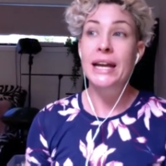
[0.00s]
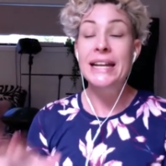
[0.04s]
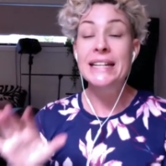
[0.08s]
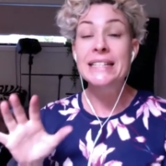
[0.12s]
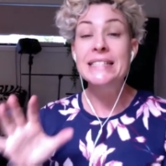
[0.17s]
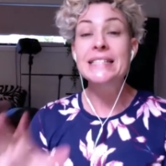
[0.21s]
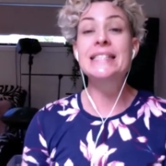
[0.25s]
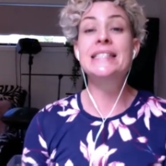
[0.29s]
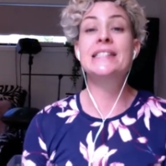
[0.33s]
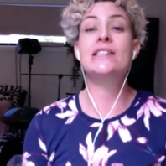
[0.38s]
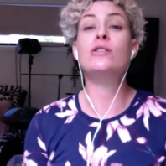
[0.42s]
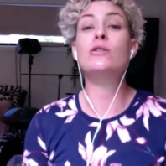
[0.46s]
it's
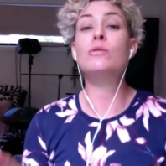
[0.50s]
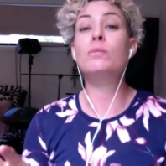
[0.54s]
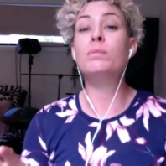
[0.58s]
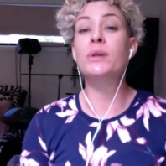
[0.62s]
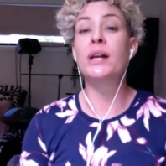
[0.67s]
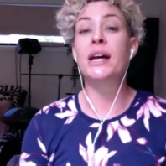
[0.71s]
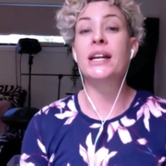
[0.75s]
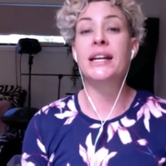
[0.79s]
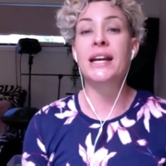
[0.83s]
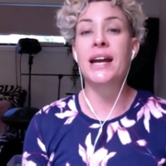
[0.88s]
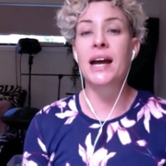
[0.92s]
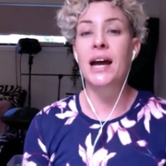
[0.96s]
still
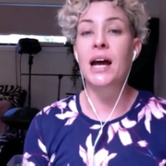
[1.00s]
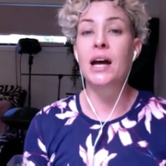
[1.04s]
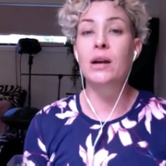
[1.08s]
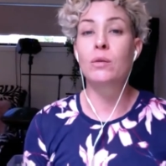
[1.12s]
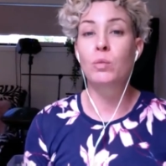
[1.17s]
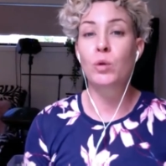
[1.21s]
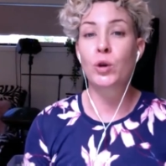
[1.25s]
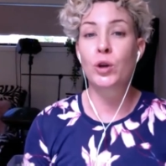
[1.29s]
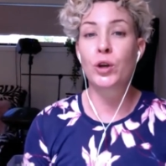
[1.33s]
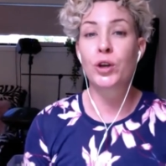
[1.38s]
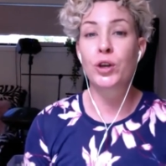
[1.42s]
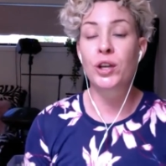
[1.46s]
bloody hard
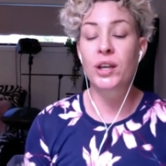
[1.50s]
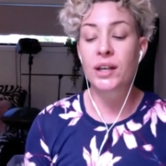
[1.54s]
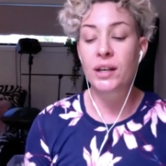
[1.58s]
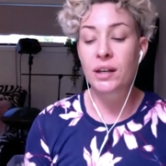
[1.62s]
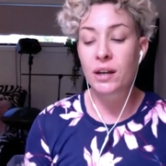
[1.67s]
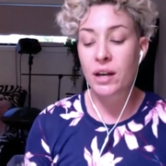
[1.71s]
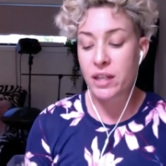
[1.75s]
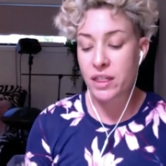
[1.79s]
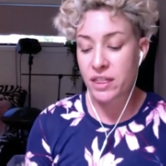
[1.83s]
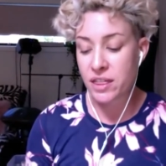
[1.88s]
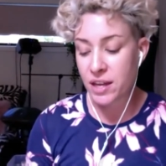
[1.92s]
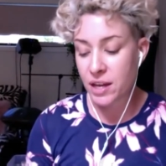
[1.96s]
work. And
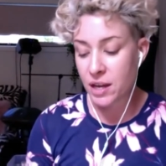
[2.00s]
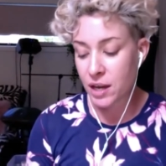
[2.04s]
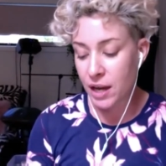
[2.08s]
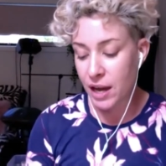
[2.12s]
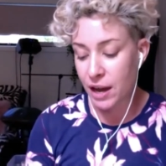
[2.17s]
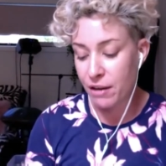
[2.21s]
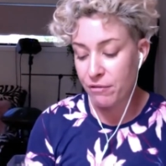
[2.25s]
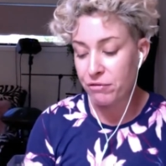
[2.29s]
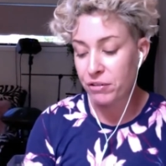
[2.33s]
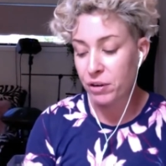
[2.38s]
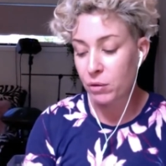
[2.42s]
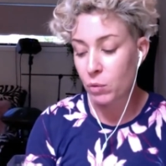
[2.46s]
I think
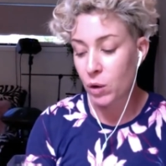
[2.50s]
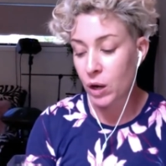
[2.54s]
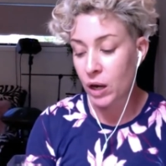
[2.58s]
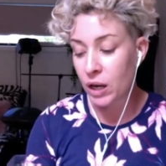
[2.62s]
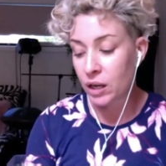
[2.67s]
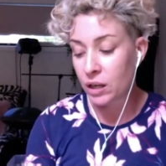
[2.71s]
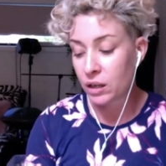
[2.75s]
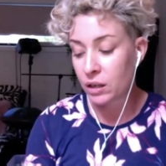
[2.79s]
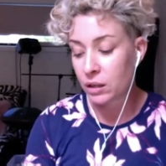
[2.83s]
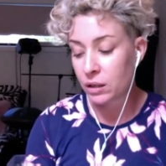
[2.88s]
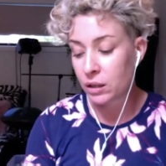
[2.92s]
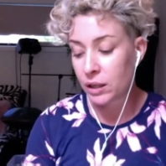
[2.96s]

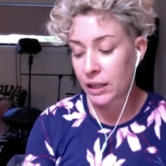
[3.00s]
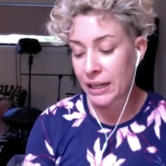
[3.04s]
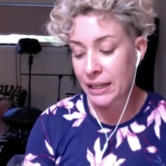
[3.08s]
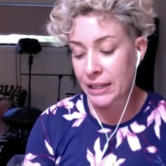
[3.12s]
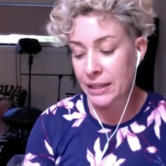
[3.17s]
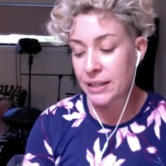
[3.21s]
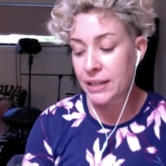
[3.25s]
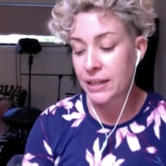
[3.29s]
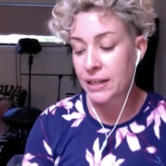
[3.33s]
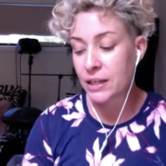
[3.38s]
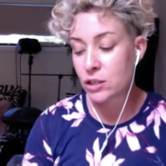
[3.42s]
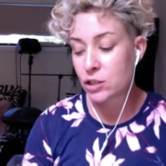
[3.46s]
everyone in
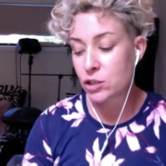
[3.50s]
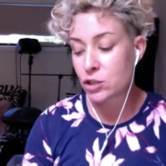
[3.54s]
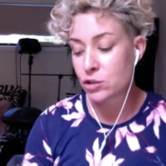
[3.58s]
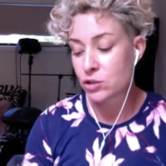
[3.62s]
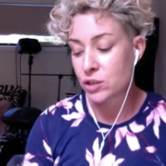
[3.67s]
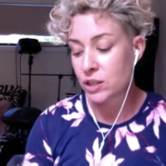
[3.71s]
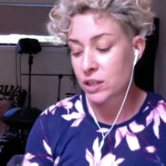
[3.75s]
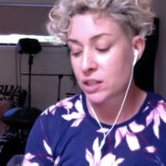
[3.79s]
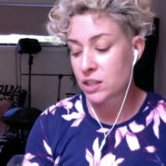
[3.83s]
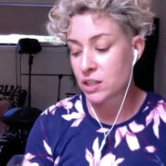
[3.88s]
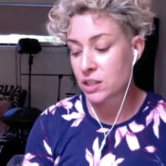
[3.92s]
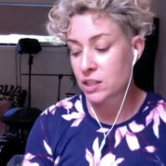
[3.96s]
the
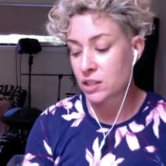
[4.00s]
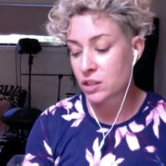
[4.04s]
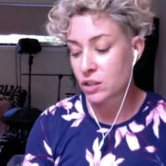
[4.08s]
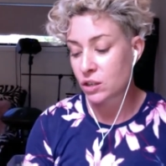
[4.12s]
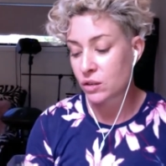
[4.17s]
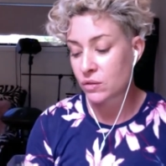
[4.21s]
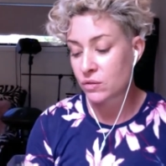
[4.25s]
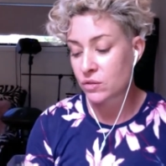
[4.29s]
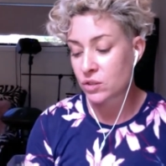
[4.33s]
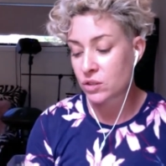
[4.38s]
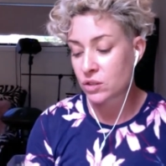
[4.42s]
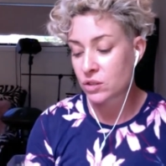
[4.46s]
industry
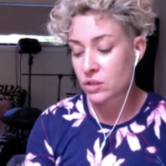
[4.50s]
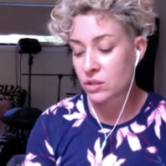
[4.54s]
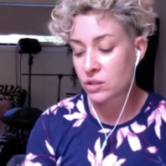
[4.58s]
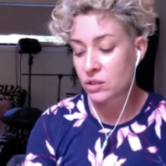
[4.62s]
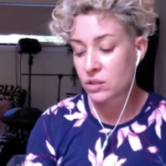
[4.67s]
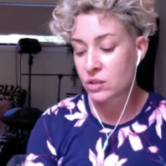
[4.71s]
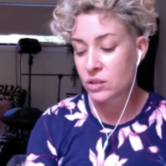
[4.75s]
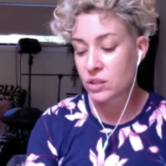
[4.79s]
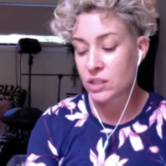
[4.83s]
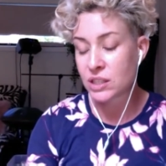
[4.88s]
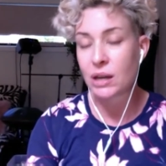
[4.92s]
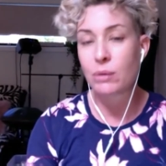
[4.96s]
deserves
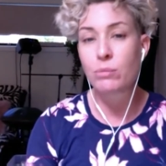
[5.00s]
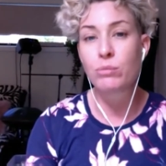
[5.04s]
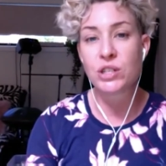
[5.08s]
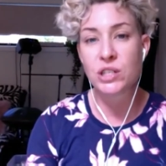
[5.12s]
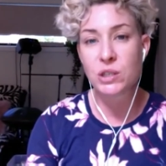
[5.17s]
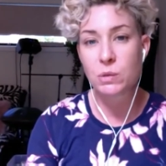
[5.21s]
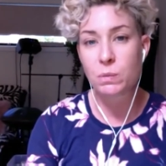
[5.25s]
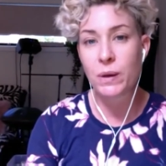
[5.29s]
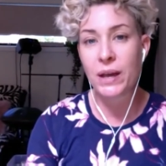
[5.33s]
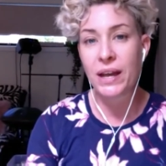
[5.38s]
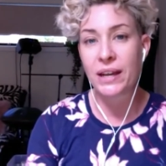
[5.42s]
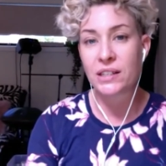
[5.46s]
some
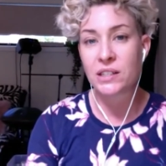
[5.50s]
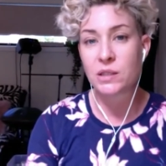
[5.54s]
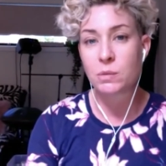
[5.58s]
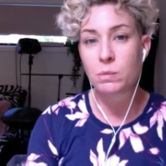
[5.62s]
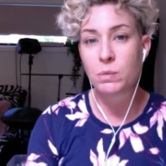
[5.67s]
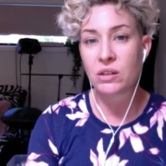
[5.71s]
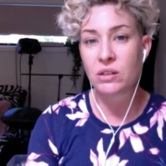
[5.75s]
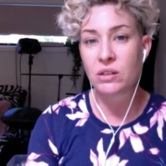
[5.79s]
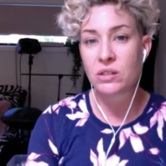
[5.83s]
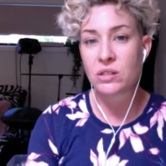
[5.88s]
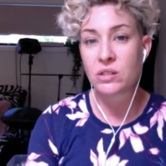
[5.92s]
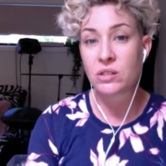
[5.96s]
respect
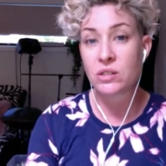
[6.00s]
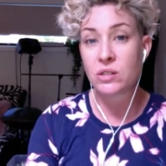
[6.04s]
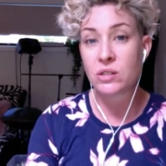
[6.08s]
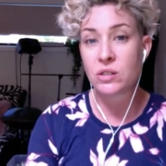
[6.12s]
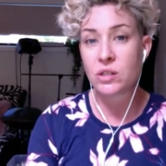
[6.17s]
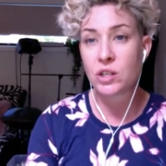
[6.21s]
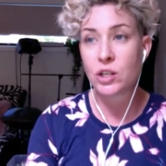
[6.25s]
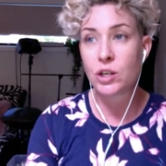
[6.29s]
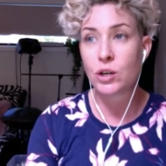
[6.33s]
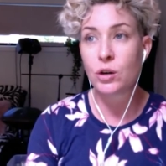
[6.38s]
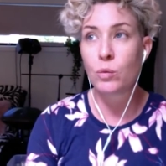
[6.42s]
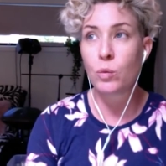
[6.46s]
because,
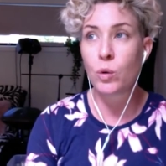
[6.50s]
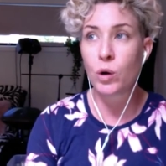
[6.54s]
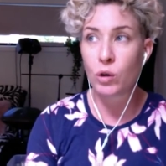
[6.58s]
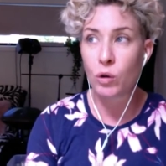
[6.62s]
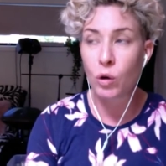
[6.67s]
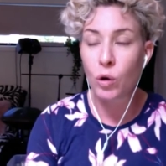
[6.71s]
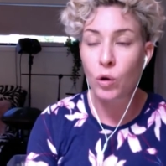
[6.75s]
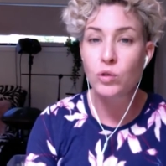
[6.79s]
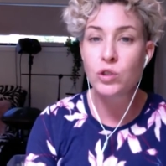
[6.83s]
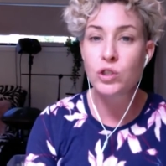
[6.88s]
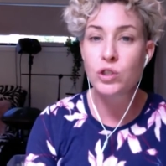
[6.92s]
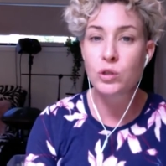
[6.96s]
you know, we're
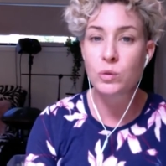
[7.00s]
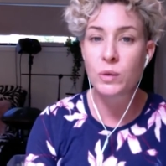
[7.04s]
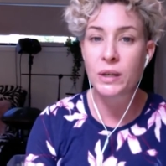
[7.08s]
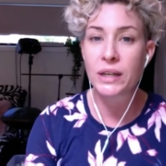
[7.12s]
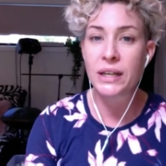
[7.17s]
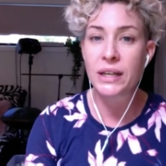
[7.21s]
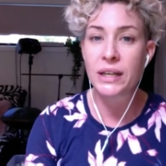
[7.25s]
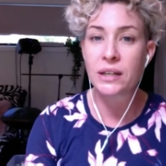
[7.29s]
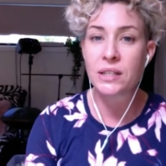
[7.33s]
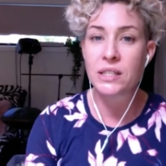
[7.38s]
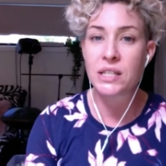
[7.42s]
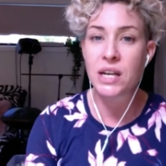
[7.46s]
all doing
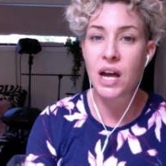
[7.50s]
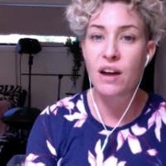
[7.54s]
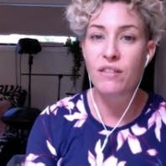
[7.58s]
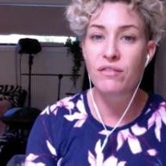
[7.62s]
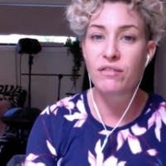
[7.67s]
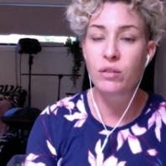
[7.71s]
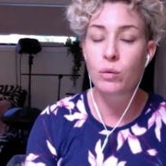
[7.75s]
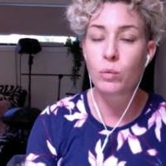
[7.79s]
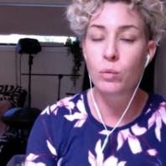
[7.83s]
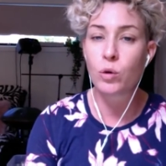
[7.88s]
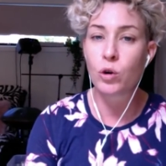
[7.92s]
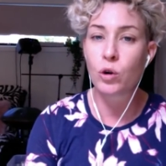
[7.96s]
it tough
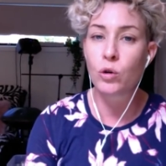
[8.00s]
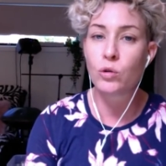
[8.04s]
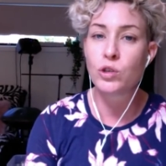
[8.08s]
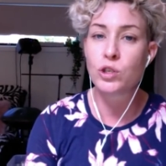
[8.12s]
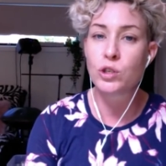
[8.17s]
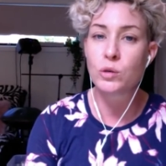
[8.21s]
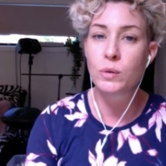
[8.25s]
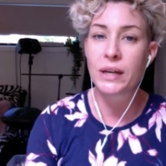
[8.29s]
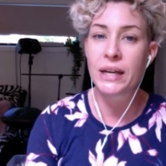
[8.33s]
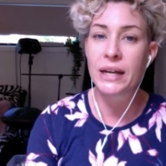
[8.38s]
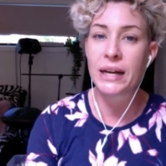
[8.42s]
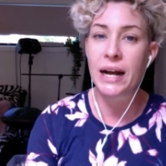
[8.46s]
and we're all
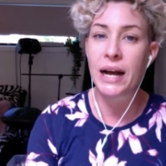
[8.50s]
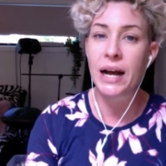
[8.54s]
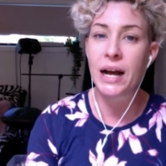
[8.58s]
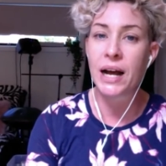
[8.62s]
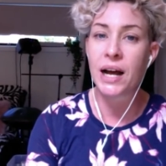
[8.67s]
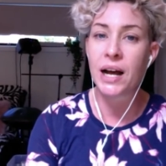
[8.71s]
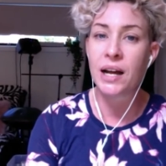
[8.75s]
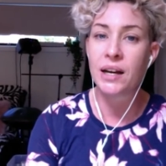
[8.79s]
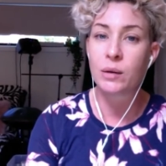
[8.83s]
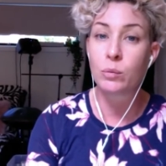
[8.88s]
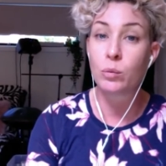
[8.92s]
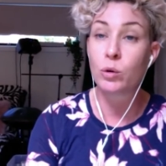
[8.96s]
doing it
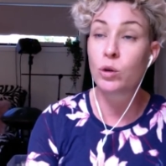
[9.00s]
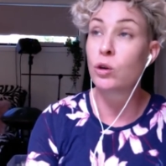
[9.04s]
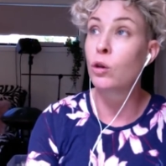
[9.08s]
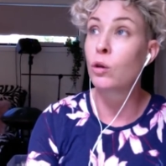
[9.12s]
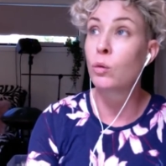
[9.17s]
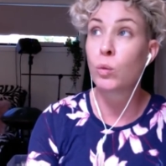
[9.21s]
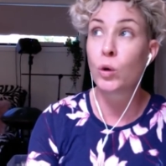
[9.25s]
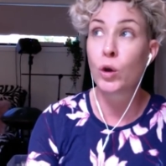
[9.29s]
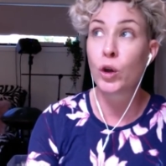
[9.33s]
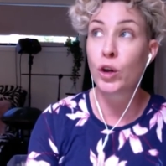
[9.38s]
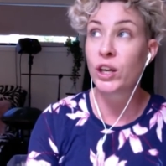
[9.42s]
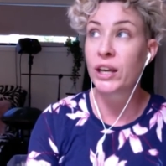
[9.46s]
hard and we're all
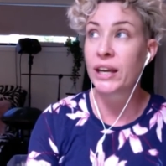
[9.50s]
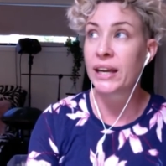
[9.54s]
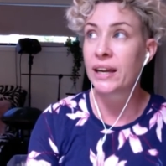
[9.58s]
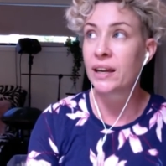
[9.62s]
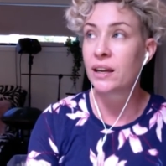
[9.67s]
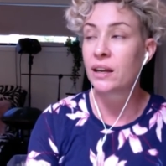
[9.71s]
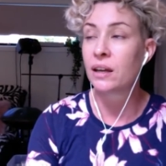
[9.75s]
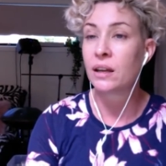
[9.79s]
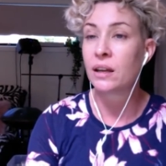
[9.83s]
working